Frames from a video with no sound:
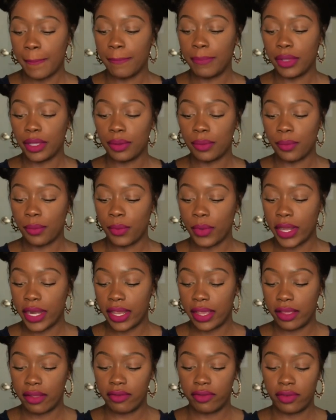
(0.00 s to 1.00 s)
but
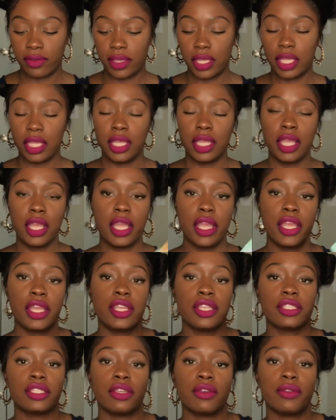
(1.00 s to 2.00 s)
whatever.
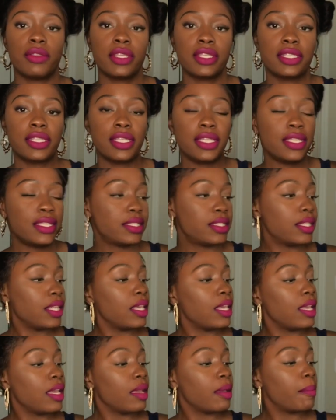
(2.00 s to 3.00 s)
So this is
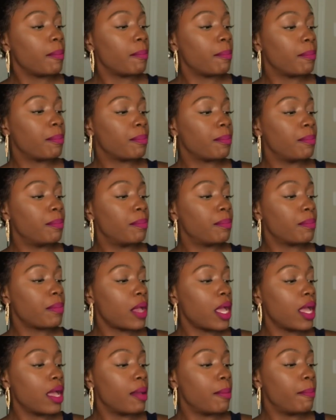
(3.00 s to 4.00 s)
the
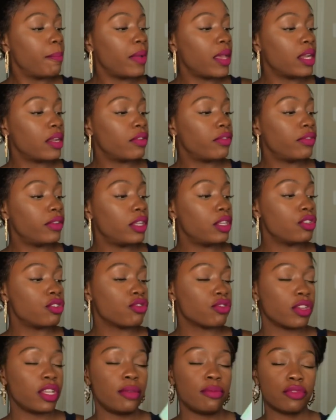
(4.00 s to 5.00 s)
um, Benefit
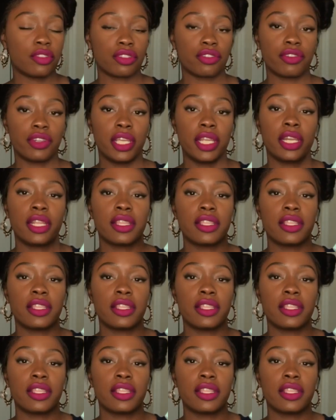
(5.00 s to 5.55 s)
Dream Screen.